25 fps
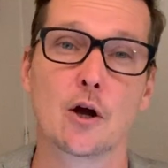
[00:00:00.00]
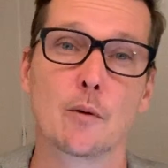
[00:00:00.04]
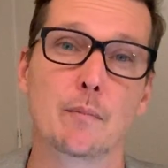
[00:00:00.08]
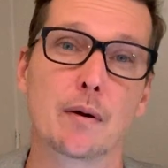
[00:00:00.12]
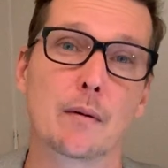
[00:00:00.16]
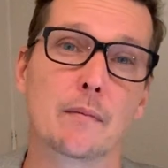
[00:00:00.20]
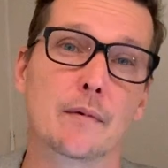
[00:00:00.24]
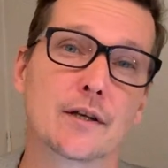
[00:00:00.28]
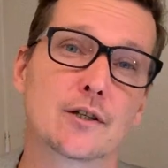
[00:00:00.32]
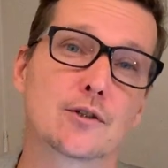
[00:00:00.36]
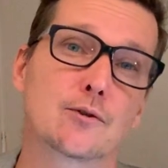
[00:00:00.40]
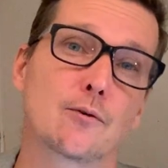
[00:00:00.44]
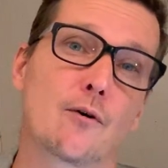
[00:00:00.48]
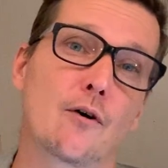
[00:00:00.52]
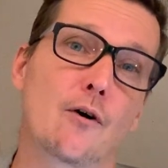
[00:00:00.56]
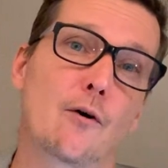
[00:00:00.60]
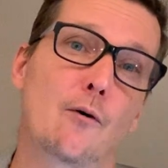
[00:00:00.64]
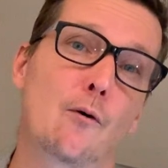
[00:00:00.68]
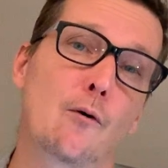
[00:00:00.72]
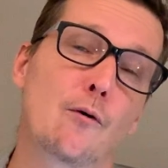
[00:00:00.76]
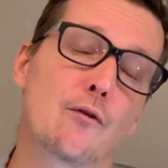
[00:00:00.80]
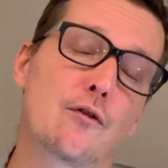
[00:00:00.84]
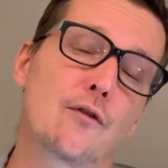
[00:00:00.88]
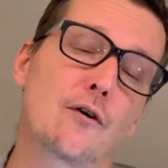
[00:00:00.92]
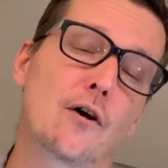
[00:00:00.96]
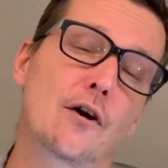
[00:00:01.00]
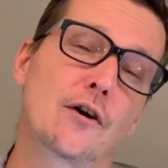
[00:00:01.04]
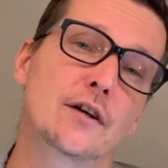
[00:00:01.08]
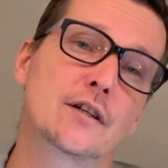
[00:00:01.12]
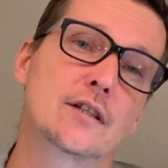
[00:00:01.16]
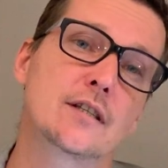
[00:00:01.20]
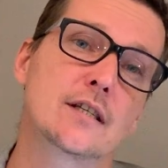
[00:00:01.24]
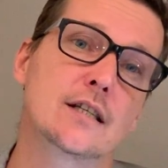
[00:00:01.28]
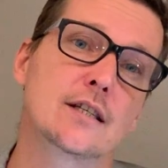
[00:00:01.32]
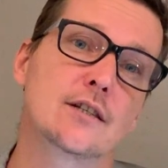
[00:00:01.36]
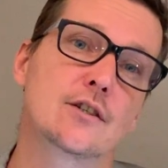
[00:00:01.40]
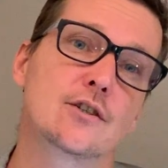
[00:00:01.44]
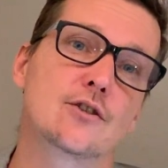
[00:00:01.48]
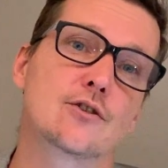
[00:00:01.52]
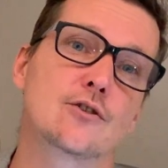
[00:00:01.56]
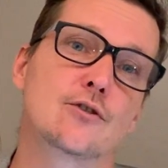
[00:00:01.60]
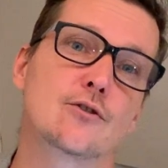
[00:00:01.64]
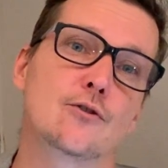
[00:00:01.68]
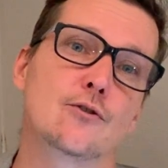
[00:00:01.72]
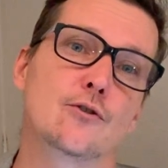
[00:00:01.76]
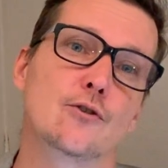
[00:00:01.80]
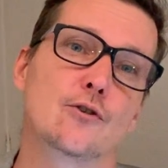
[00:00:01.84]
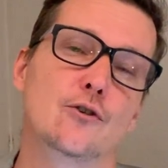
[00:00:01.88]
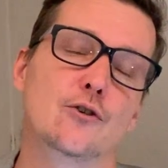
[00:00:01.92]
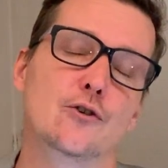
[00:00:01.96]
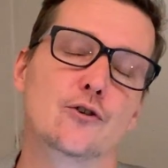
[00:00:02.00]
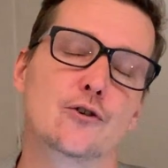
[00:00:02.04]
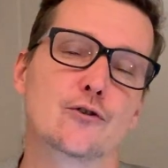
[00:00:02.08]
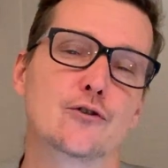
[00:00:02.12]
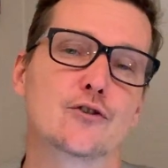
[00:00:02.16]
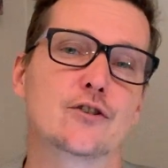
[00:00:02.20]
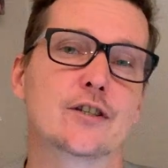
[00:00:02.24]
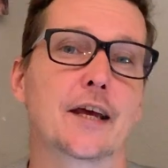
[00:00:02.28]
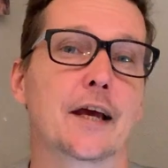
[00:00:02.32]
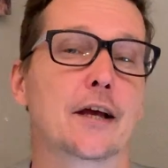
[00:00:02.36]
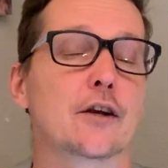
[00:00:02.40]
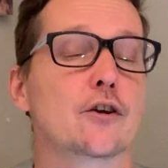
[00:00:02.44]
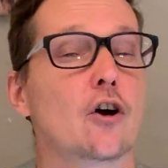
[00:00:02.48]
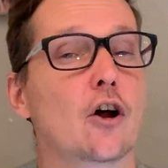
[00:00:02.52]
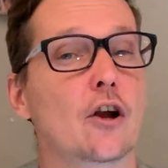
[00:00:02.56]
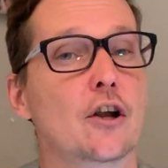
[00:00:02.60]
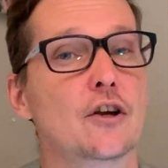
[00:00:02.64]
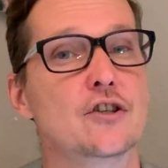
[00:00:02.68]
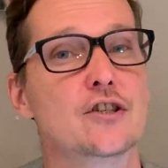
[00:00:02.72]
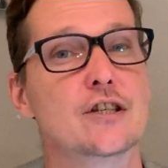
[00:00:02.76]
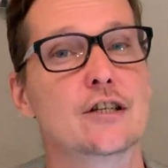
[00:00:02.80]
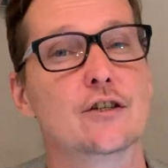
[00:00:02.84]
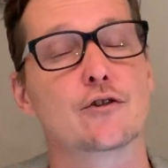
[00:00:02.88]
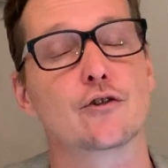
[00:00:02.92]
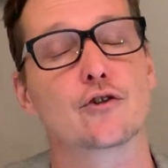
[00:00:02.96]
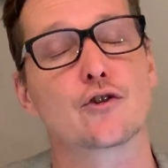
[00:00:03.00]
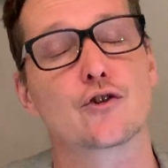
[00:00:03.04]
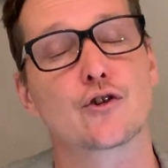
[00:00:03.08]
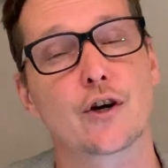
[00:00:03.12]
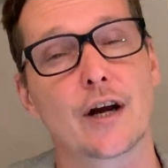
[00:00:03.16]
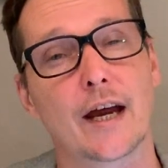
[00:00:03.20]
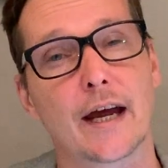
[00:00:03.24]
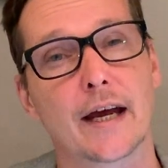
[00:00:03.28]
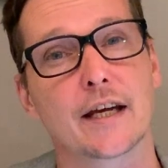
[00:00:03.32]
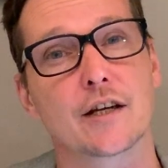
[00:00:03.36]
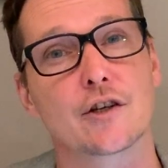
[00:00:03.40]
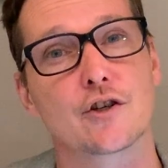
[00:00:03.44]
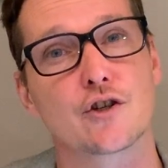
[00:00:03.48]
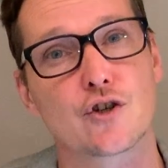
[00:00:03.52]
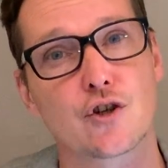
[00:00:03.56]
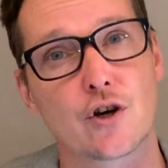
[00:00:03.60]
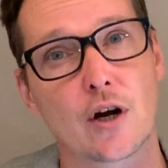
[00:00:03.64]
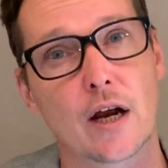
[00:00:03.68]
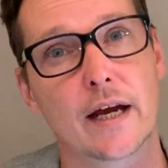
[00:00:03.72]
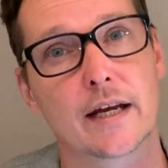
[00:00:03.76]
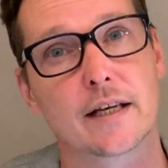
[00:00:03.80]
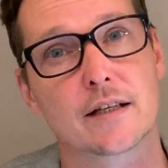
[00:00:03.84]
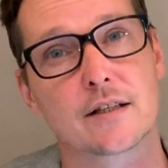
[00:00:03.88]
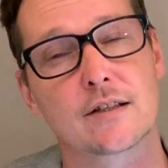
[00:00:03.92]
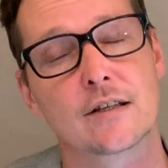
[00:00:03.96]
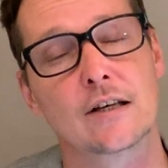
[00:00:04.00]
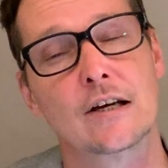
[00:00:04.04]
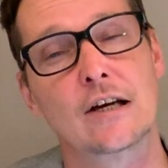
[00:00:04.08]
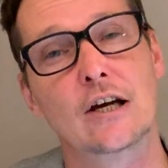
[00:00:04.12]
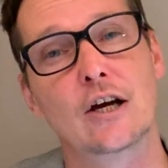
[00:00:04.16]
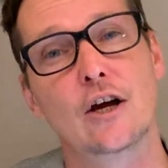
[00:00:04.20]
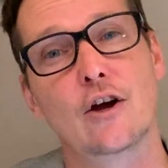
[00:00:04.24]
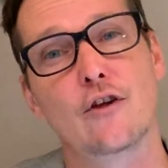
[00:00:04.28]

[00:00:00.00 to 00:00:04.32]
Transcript: permit authorities to use technology to track and trace